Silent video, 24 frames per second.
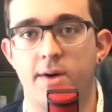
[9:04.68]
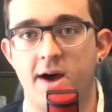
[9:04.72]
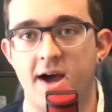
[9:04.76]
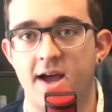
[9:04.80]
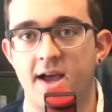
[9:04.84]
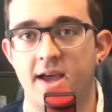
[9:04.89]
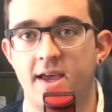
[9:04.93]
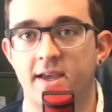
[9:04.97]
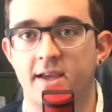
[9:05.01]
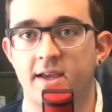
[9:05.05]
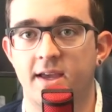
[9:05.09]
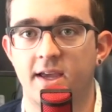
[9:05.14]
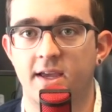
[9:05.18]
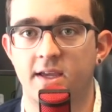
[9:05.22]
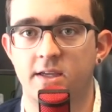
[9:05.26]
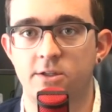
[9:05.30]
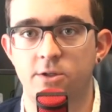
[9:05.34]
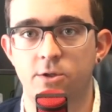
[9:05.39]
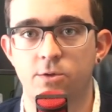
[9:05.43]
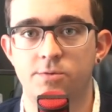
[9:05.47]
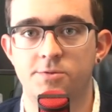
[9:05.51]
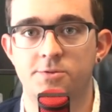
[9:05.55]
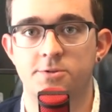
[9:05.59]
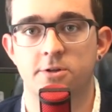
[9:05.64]
by a
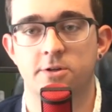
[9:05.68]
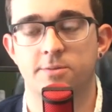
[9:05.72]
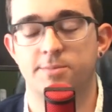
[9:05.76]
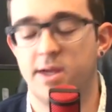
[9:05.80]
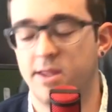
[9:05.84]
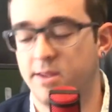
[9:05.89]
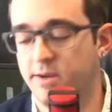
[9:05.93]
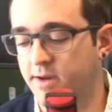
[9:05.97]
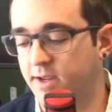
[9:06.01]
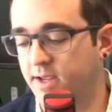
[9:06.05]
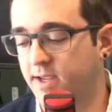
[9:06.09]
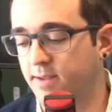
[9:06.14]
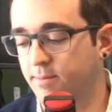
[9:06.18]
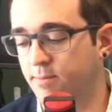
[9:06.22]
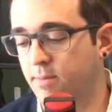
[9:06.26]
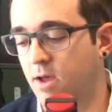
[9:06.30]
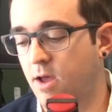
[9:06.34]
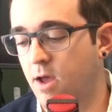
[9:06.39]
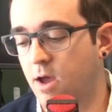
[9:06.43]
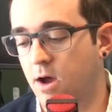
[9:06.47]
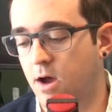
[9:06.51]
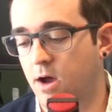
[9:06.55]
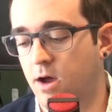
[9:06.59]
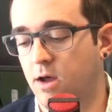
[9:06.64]
user by the name
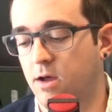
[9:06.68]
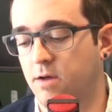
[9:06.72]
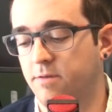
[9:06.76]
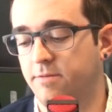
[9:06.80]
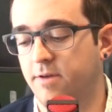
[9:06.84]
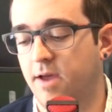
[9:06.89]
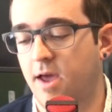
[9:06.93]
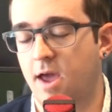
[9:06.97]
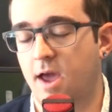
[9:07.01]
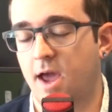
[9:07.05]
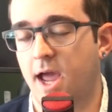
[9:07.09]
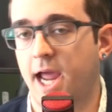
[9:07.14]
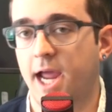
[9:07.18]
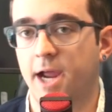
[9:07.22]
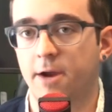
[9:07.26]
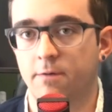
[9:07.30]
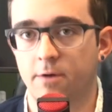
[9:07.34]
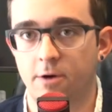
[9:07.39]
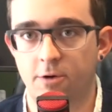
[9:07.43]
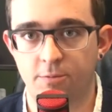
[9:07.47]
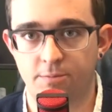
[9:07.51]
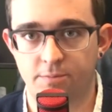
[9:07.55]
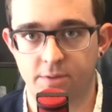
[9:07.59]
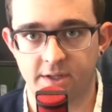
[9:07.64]
of
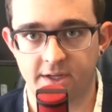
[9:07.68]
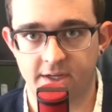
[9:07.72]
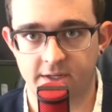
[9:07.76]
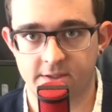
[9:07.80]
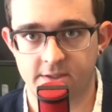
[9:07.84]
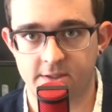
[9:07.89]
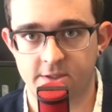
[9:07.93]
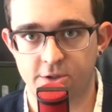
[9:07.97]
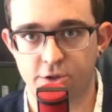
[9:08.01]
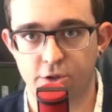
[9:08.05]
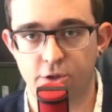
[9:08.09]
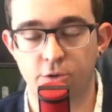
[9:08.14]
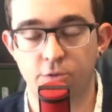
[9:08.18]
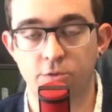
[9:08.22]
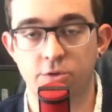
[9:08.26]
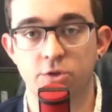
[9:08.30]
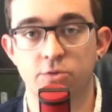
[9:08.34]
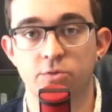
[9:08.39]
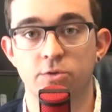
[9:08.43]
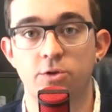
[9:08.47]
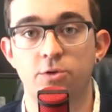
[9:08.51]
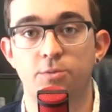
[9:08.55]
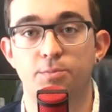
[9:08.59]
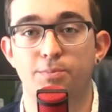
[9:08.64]
Arrow Blitz, who
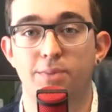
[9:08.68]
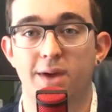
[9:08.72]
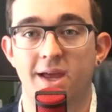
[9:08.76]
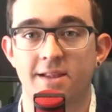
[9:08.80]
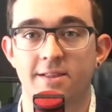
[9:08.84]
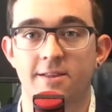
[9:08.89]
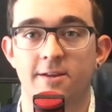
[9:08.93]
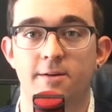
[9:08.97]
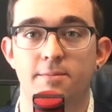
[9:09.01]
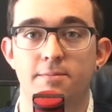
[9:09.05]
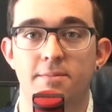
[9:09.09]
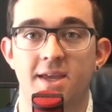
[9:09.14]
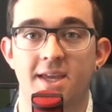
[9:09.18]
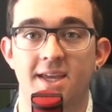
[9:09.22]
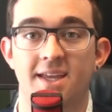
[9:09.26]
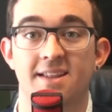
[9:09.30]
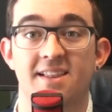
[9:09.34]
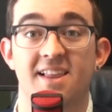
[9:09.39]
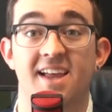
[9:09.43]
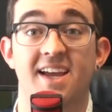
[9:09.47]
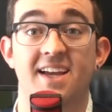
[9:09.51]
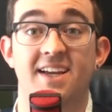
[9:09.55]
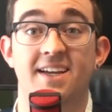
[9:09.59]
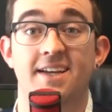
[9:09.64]
drew Bedlam
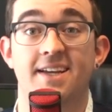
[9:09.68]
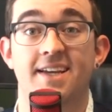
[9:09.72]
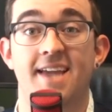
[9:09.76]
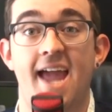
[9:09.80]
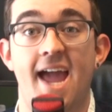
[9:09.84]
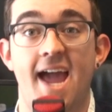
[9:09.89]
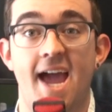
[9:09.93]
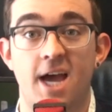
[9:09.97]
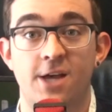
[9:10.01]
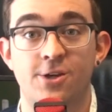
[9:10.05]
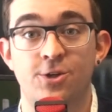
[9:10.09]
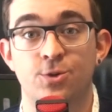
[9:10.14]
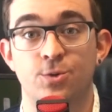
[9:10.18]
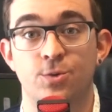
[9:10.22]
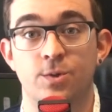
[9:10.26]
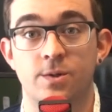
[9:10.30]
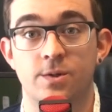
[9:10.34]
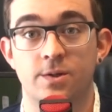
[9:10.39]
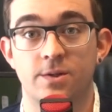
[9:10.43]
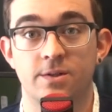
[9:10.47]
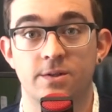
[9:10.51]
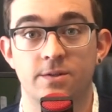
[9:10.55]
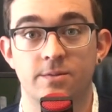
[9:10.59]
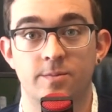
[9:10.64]
in like
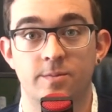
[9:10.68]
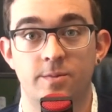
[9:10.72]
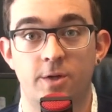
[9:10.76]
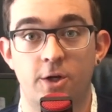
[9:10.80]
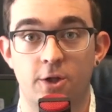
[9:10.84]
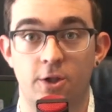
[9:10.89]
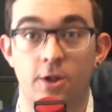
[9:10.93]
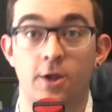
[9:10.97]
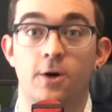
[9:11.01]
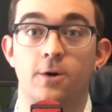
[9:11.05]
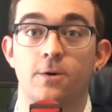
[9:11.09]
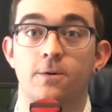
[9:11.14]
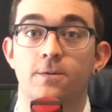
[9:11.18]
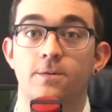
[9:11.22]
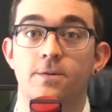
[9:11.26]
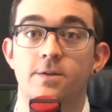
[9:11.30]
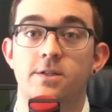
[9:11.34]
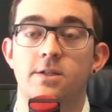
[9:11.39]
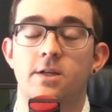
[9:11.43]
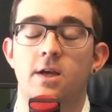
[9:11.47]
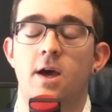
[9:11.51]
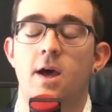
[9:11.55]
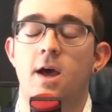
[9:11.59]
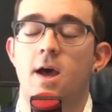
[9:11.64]
casual
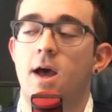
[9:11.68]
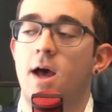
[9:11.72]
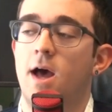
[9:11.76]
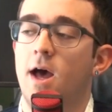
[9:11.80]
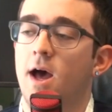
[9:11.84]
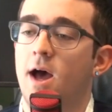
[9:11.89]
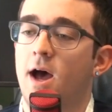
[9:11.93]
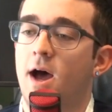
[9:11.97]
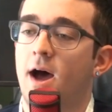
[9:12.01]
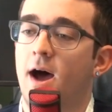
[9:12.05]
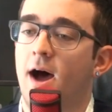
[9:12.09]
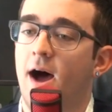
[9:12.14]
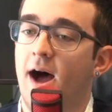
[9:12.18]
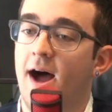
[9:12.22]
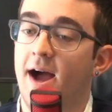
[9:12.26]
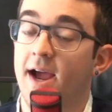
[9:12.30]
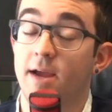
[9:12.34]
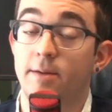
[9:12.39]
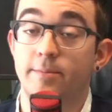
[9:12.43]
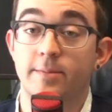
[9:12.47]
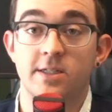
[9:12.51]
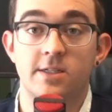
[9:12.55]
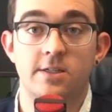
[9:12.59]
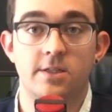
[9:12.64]
clothes. I
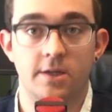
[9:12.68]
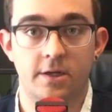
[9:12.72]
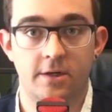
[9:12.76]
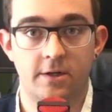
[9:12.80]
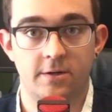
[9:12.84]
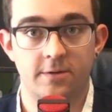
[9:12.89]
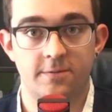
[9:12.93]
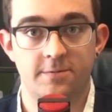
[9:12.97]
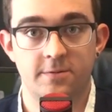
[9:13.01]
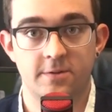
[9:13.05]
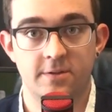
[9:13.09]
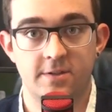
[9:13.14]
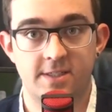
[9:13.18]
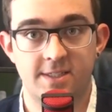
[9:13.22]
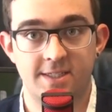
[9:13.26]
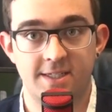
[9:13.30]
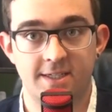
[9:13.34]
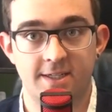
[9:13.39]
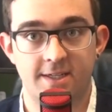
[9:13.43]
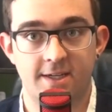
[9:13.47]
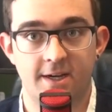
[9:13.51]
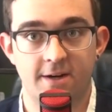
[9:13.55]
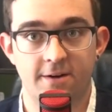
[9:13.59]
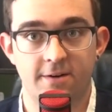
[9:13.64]
am a sucker for
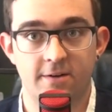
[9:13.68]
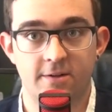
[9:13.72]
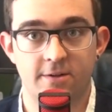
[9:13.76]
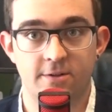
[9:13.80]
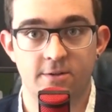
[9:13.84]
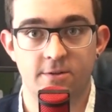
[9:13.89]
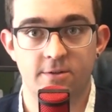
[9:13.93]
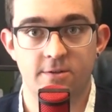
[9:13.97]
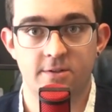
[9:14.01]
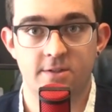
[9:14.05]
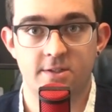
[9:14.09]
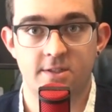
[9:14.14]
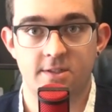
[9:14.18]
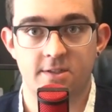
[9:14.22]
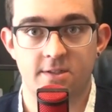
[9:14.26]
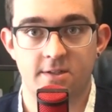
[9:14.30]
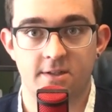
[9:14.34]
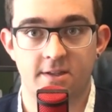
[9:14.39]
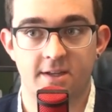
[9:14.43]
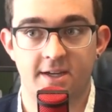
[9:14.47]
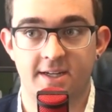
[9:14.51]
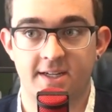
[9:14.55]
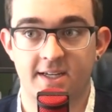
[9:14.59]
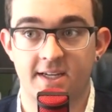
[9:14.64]
seeing characters
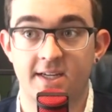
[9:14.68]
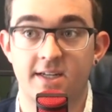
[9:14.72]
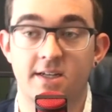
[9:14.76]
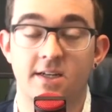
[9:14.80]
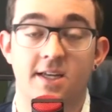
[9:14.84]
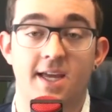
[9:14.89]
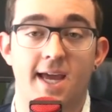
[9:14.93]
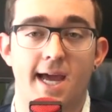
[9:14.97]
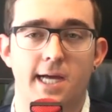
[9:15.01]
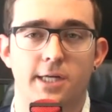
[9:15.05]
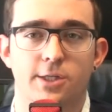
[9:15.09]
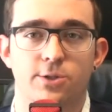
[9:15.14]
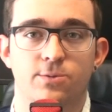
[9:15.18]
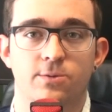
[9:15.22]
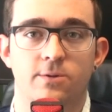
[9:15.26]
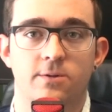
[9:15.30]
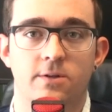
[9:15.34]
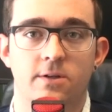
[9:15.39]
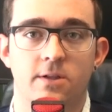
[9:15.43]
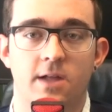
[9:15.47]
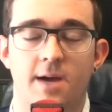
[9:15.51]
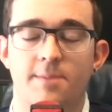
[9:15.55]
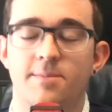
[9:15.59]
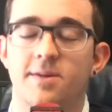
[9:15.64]
like in
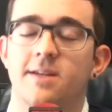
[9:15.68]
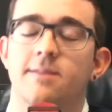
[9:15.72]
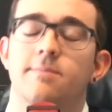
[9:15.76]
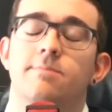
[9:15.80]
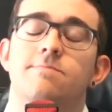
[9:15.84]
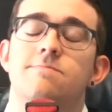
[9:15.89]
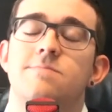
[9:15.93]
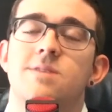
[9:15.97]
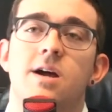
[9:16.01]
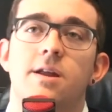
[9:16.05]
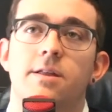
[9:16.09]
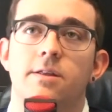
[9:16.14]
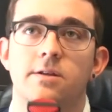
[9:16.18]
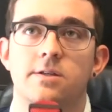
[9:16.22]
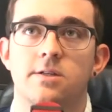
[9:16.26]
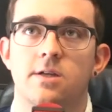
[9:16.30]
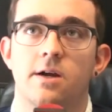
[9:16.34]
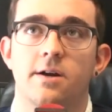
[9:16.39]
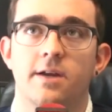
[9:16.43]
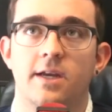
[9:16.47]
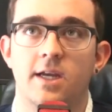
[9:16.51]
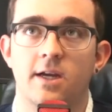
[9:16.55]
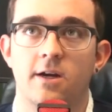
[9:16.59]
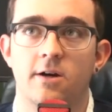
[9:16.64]
casual. I mean, none of the
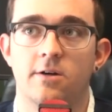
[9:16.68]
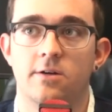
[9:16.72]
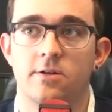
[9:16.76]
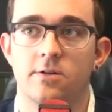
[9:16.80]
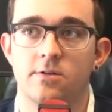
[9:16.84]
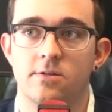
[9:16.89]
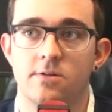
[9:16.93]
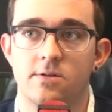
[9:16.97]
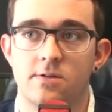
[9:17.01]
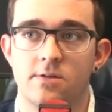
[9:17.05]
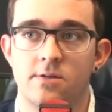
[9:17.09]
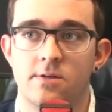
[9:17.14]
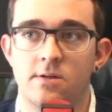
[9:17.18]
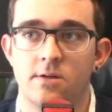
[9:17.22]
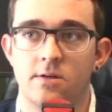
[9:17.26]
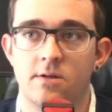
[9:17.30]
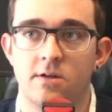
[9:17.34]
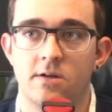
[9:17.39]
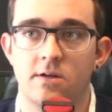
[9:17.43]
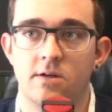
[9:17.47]
Sonic characters